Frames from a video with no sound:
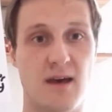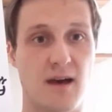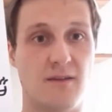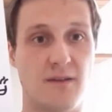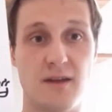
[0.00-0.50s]

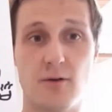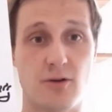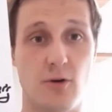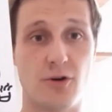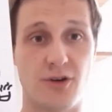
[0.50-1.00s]
and you
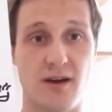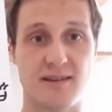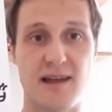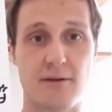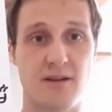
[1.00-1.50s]
can order
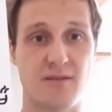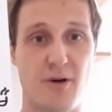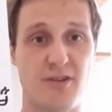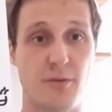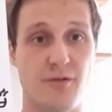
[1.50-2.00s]
as loudly as
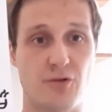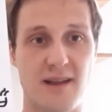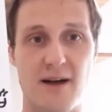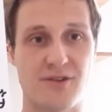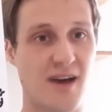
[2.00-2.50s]
possible through a
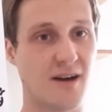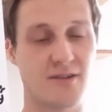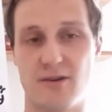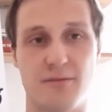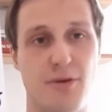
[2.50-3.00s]
loudhailer,
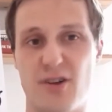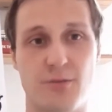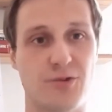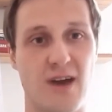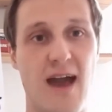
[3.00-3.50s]
so it's
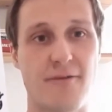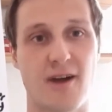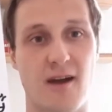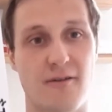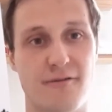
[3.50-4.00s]
impossible to ever
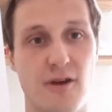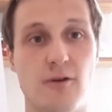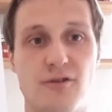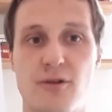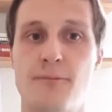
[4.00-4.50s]
get
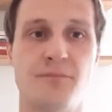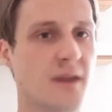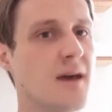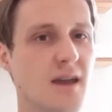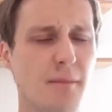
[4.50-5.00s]
confused.
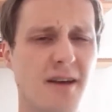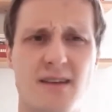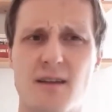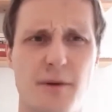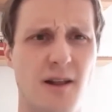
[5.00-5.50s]
You might
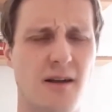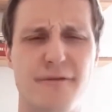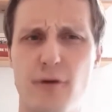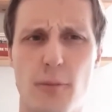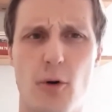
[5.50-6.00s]
sound a bit like a
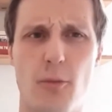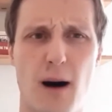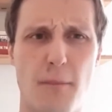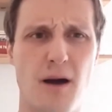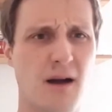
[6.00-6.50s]
football
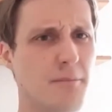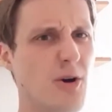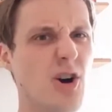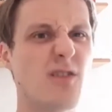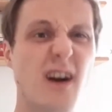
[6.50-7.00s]
mum,
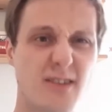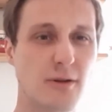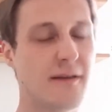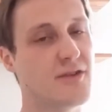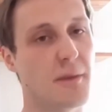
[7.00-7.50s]
but that's who
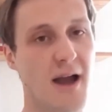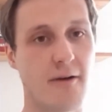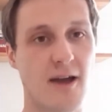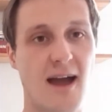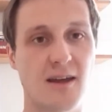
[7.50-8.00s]
lives in my
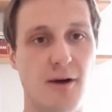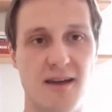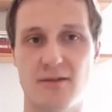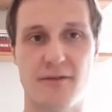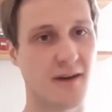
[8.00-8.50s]
area anyway,
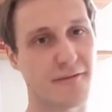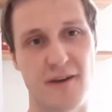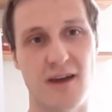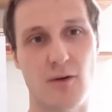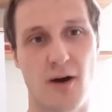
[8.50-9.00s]
so I think I fit
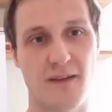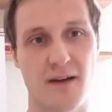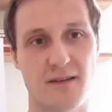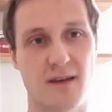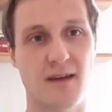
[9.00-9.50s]
in quite
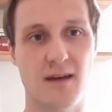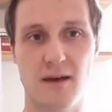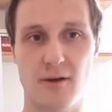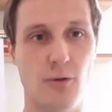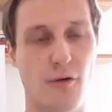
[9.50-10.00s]
nicely.
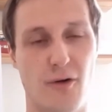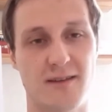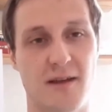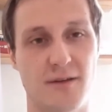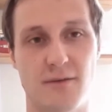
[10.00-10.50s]
Northwest
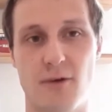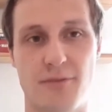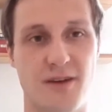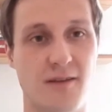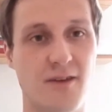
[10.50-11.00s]
London,
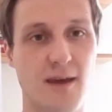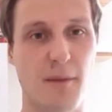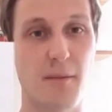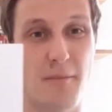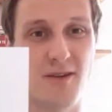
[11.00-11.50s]
representing the
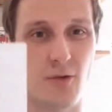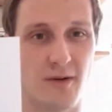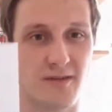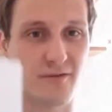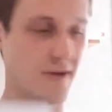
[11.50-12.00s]
yummy mummies
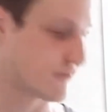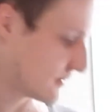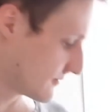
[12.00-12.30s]
always and forever.